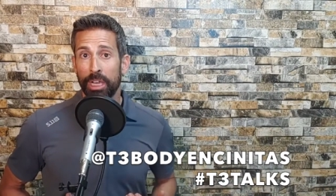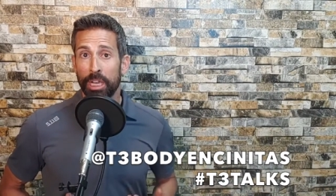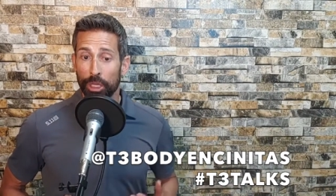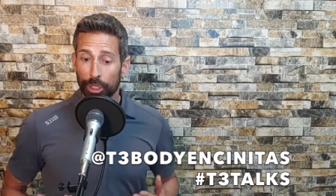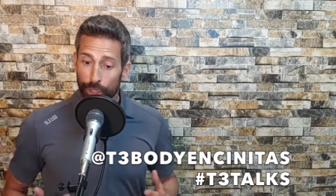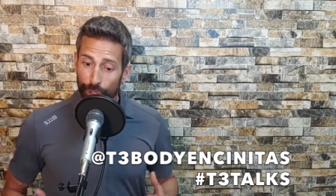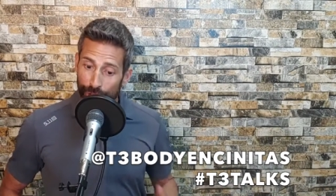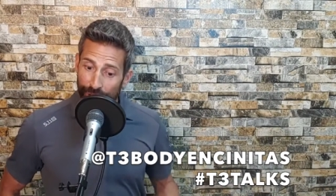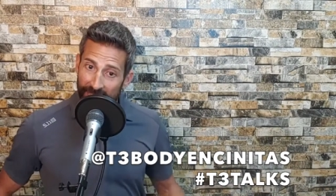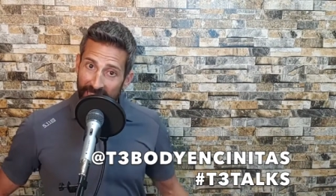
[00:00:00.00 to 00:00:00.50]

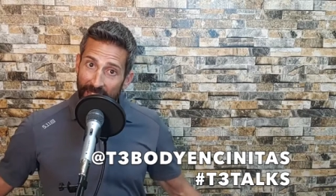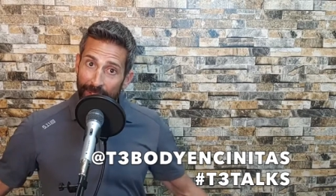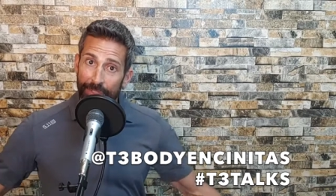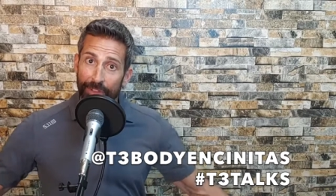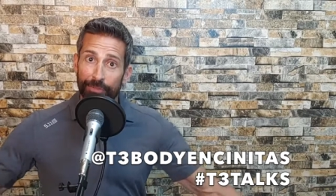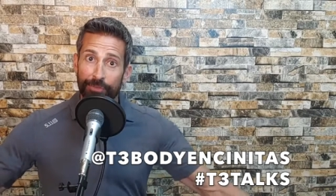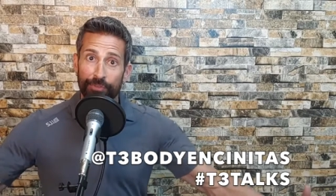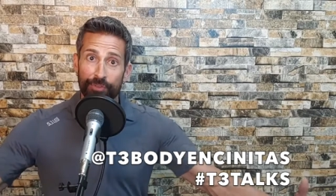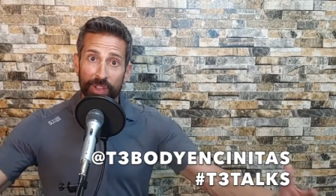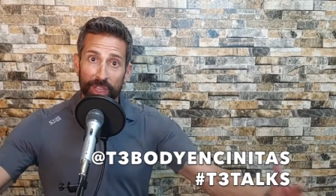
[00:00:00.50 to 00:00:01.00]
You see how the
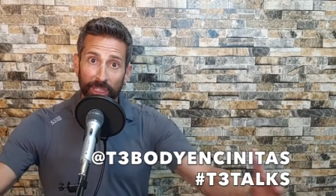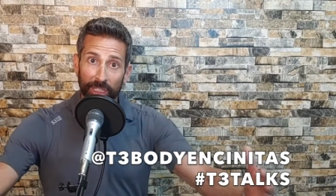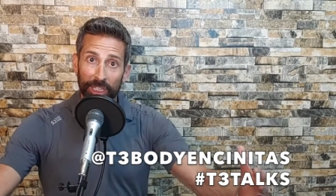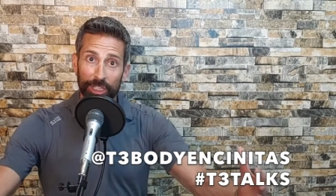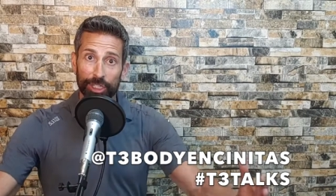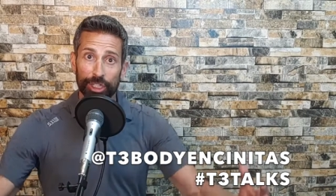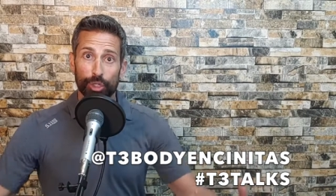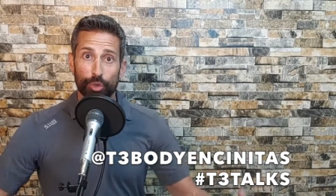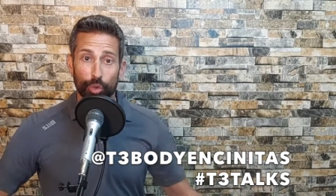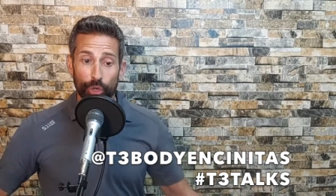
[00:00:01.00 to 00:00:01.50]
village
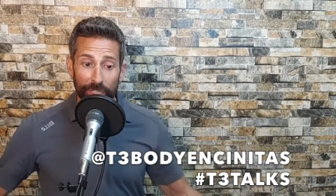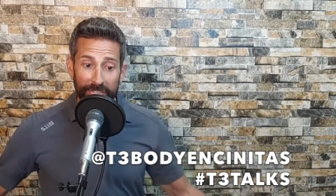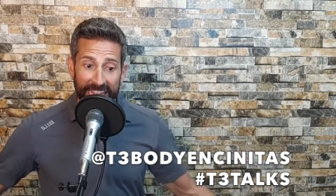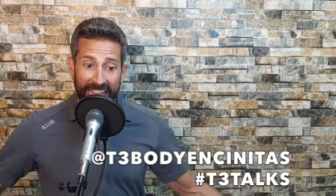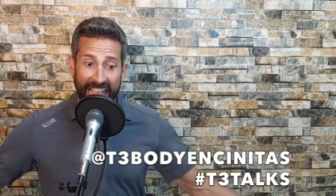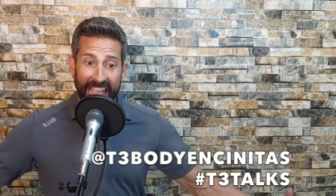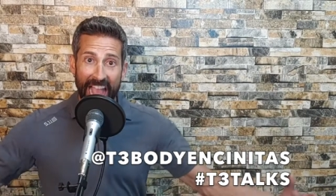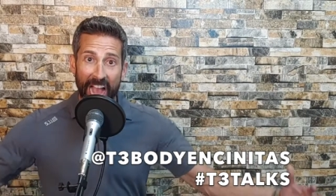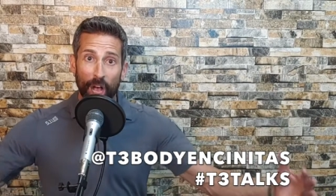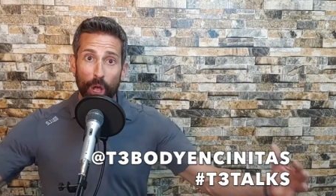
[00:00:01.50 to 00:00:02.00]
is really
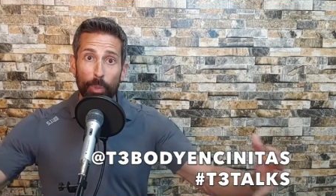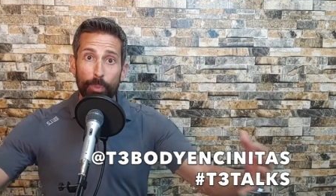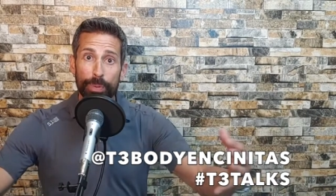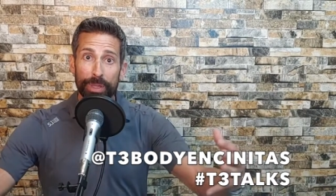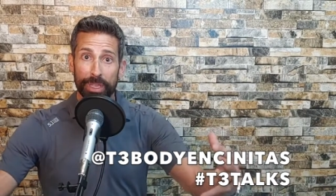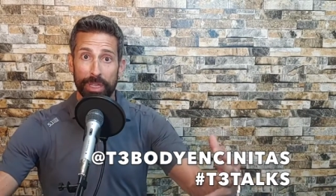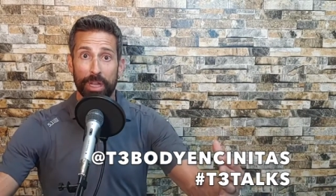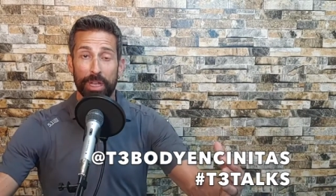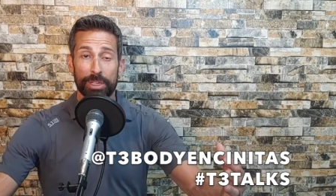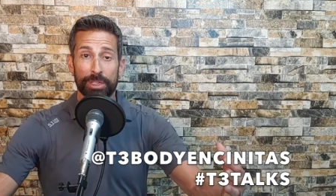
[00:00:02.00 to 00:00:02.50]

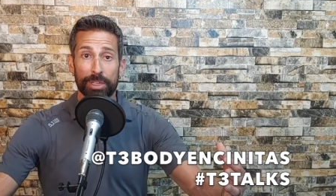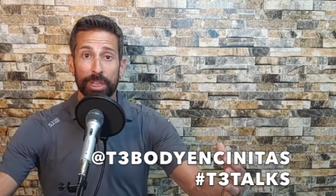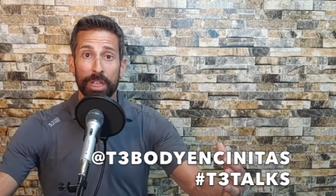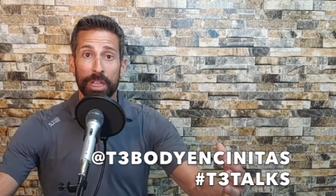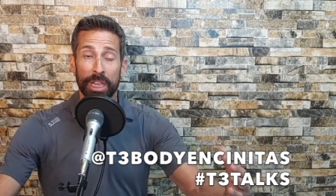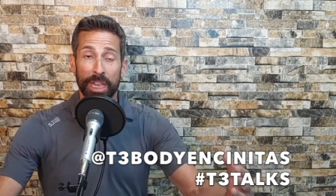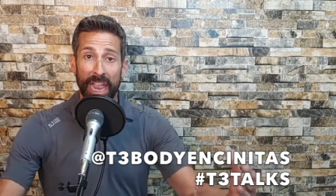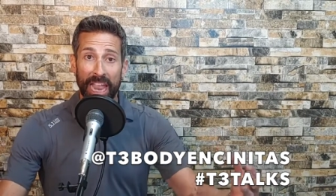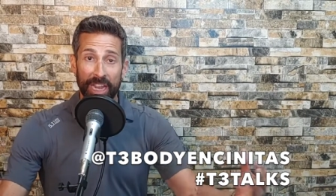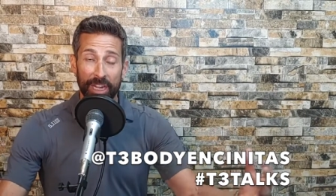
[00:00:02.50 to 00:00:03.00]
helping us
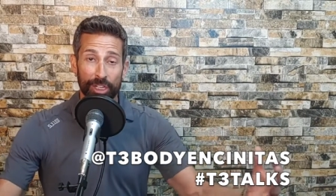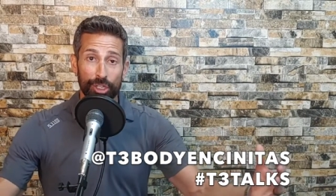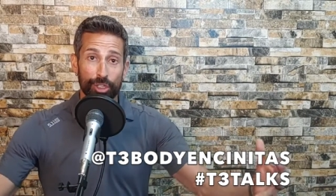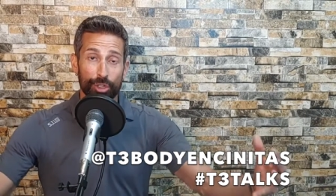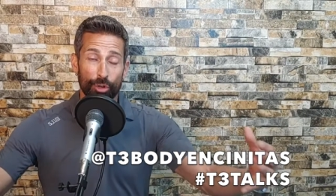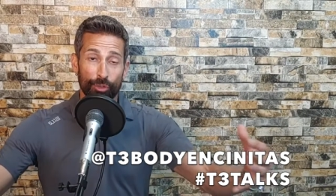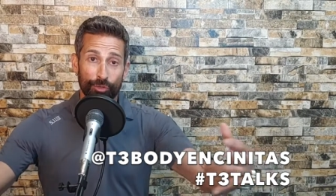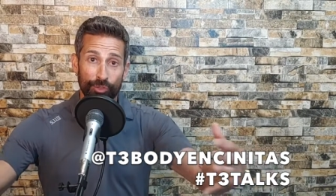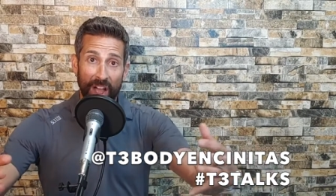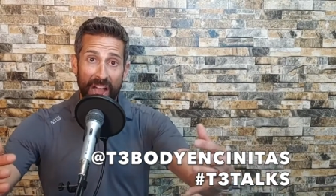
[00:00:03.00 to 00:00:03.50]
in
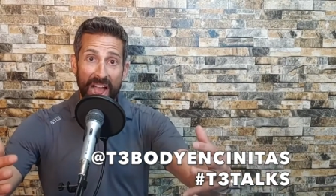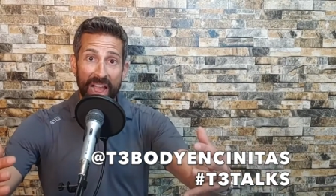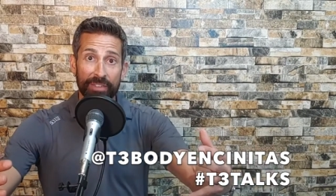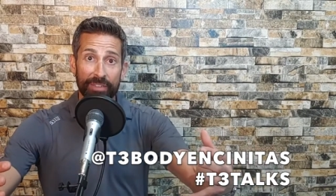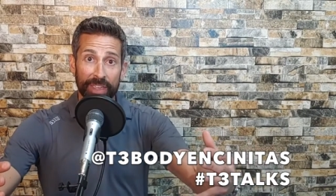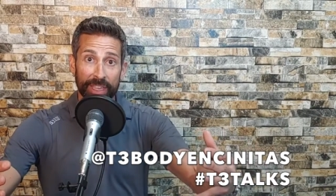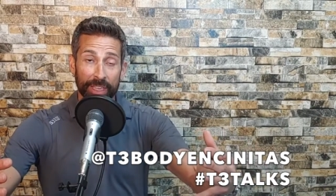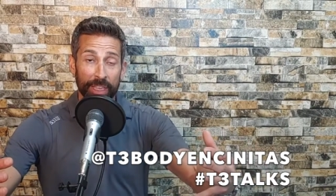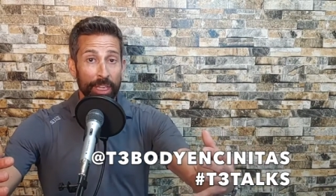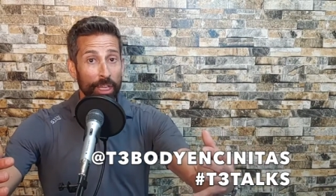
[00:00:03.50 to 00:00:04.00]

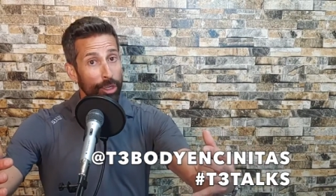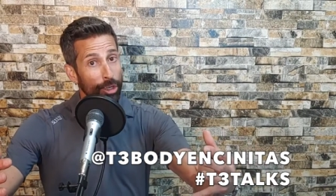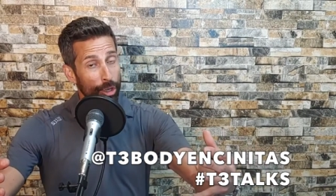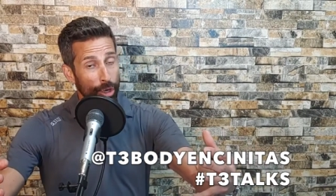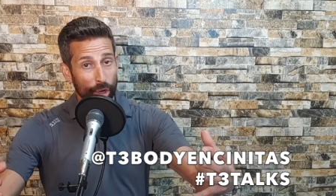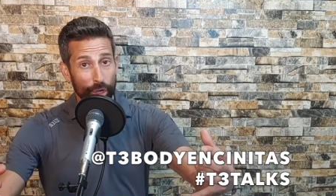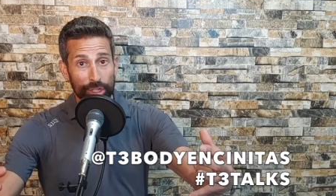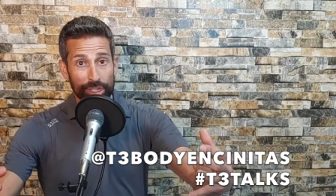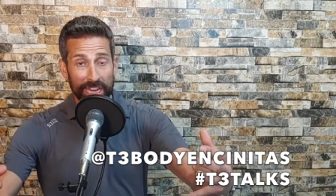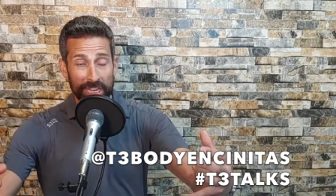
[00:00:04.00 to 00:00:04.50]
surviving. You
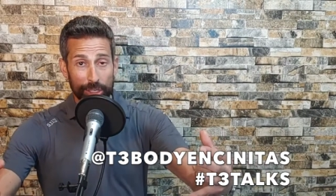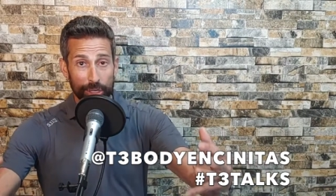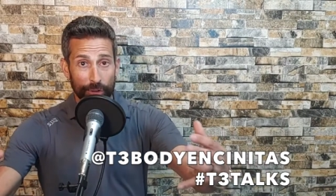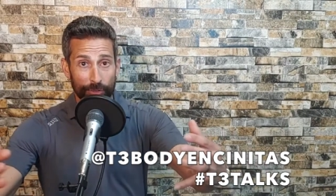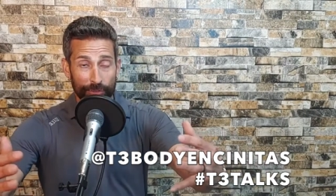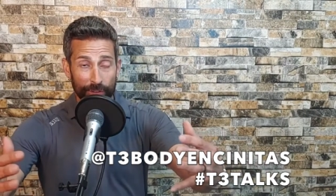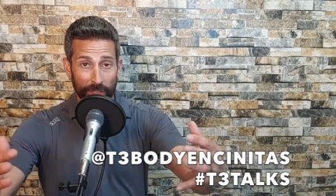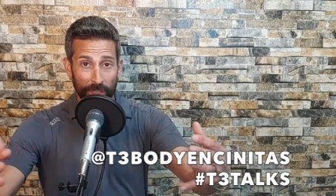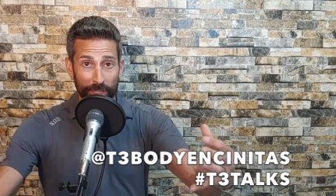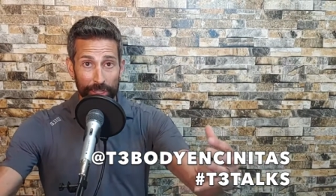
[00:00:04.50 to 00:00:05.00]
notice I took
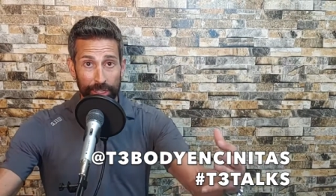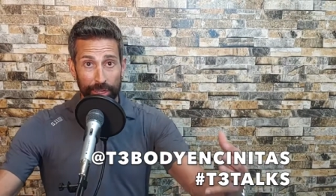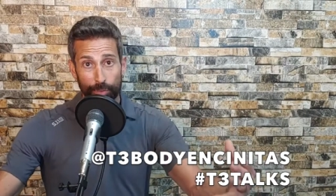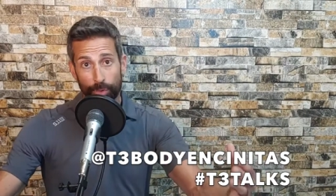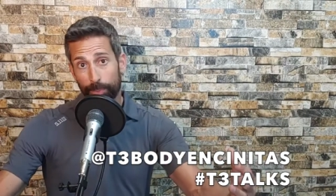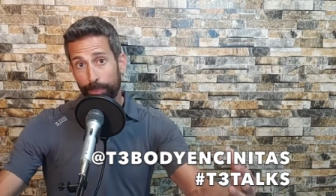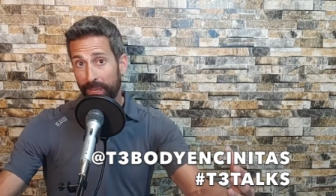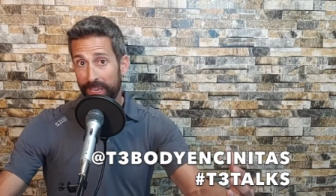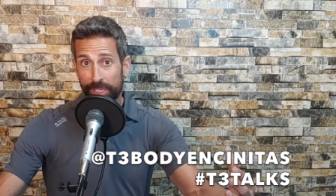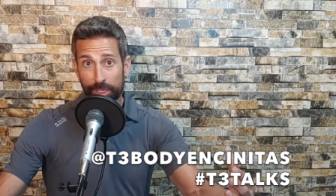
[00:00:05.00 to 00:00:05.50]
village and
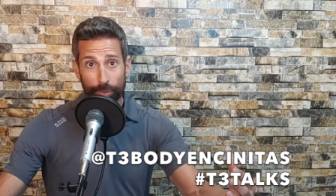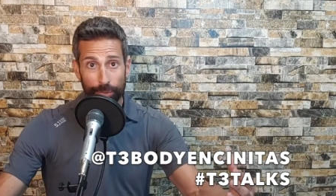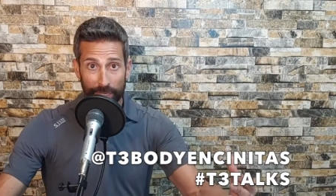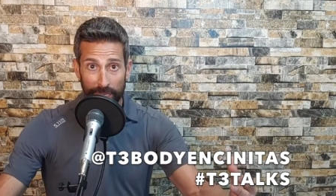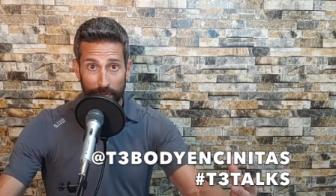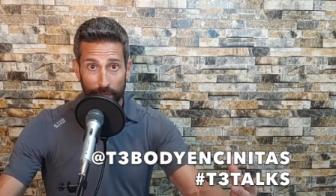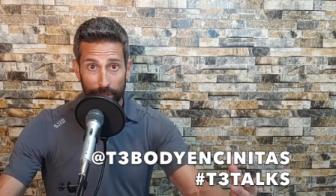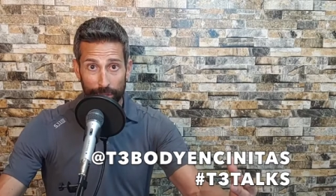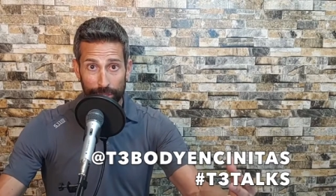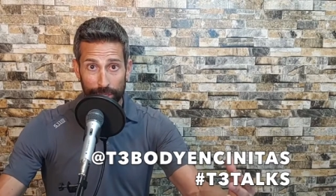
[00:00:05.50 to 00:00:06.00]
replaced it with
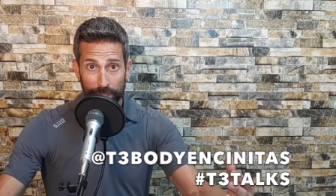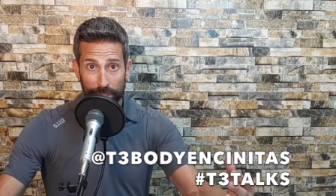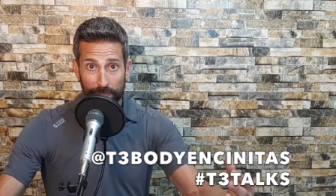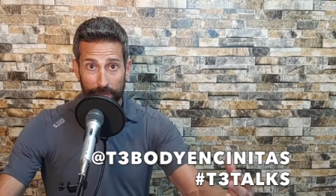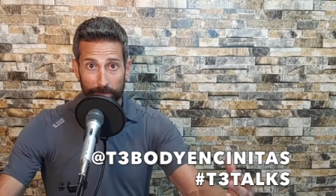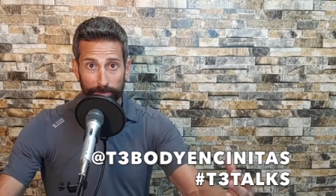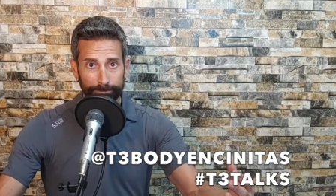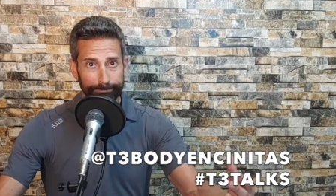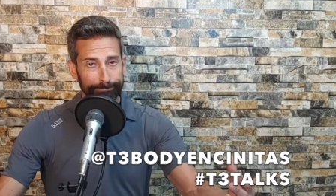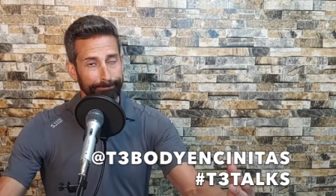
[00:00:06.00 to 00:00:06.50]
ecosystem?